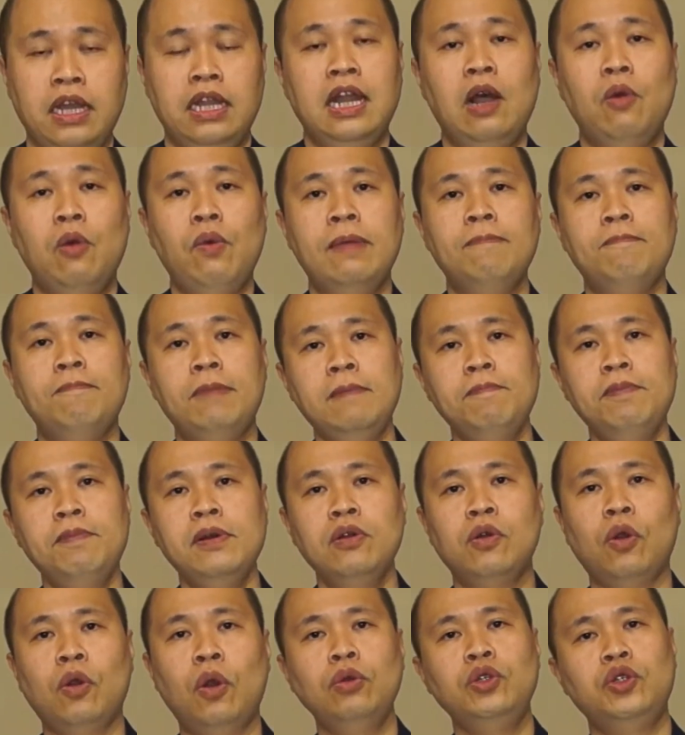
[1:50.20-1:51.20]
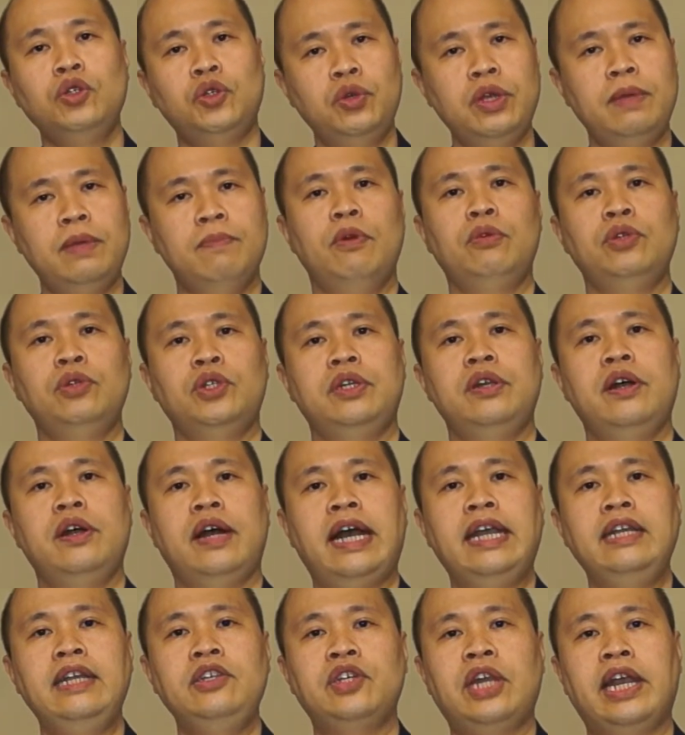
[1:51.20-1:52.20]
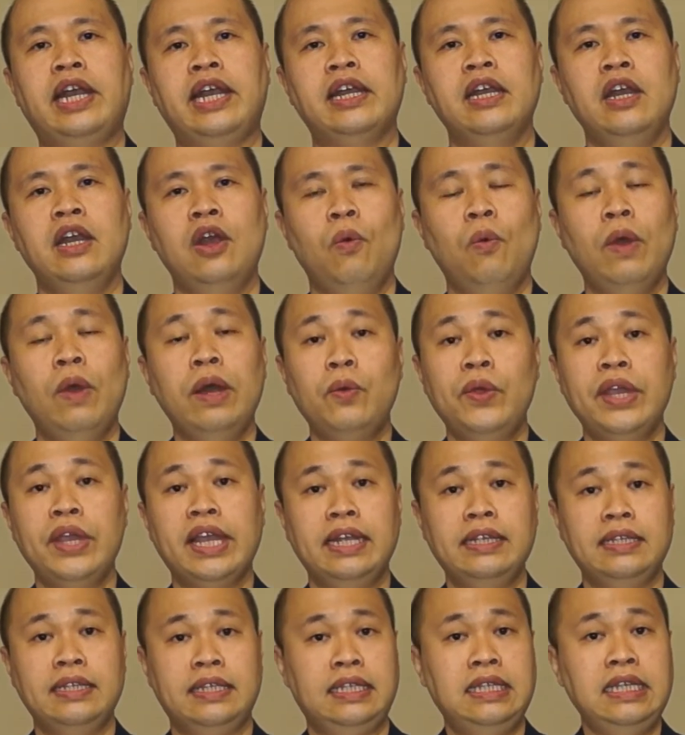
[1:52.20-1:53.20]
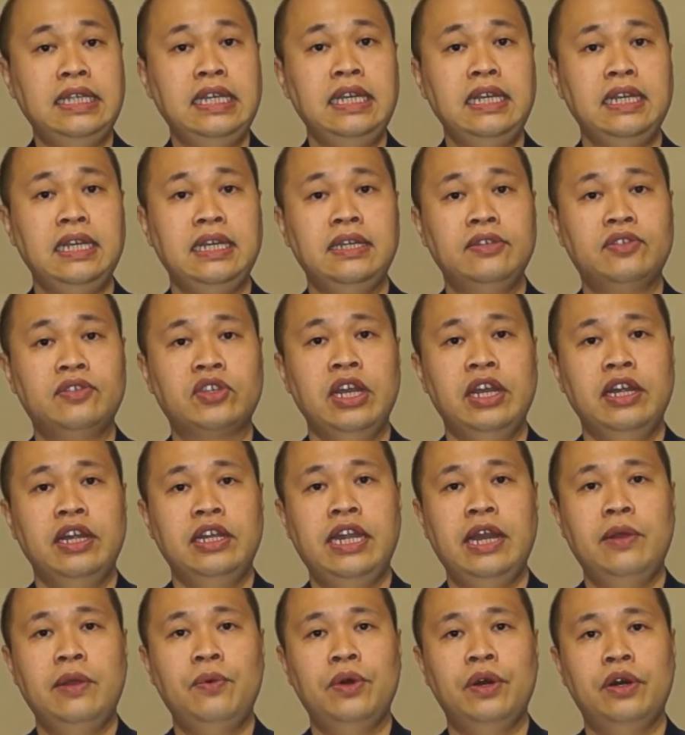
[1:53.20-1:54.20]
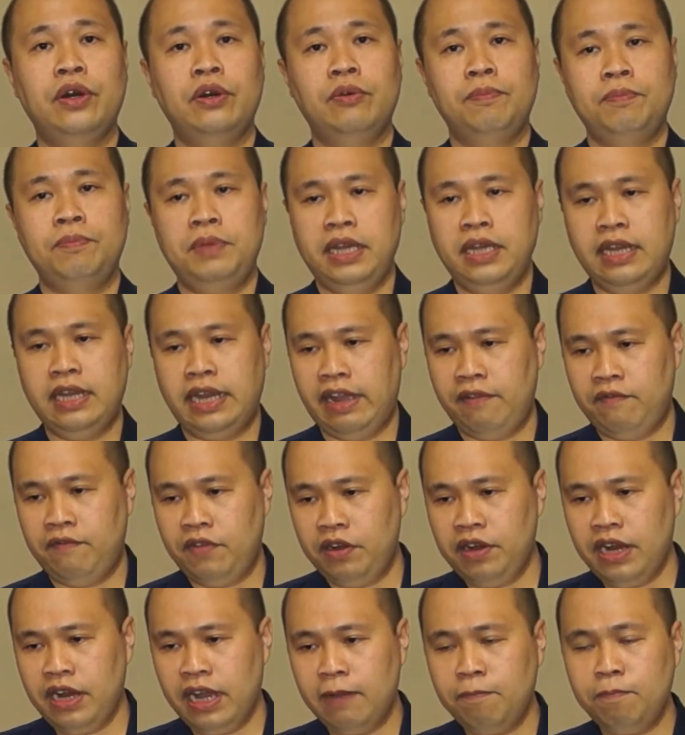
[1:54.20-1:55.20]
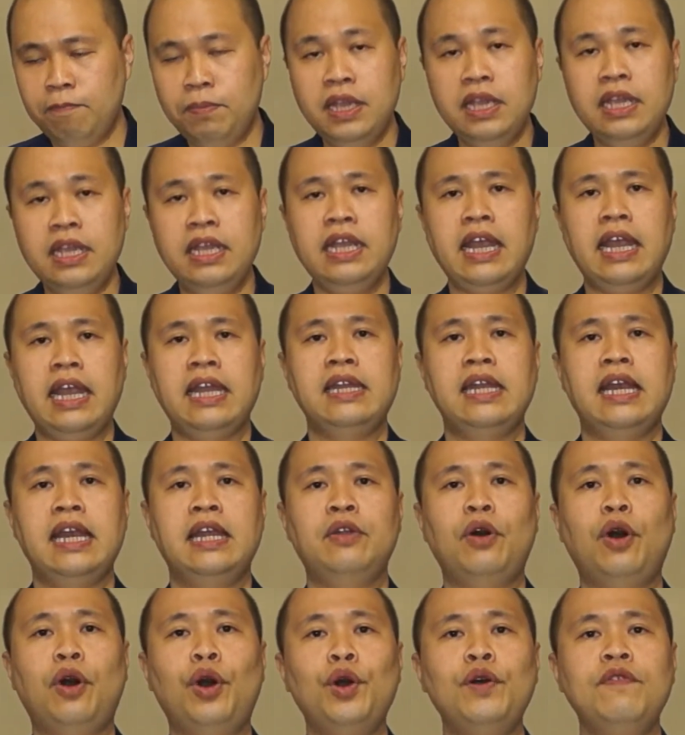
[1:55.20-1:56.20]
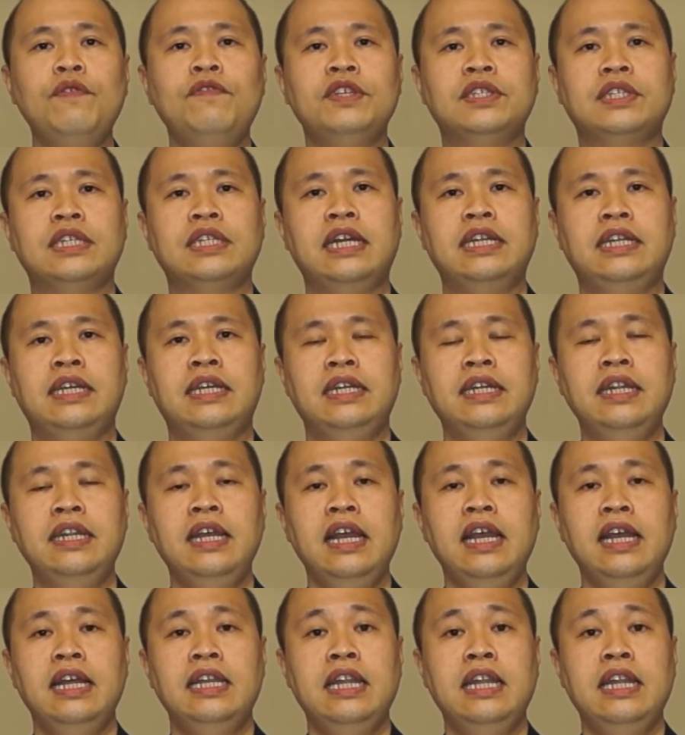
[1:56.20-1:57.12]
Now, when people go through emotional hijack, what we can see is they will be like very happy, and then all of a sudden,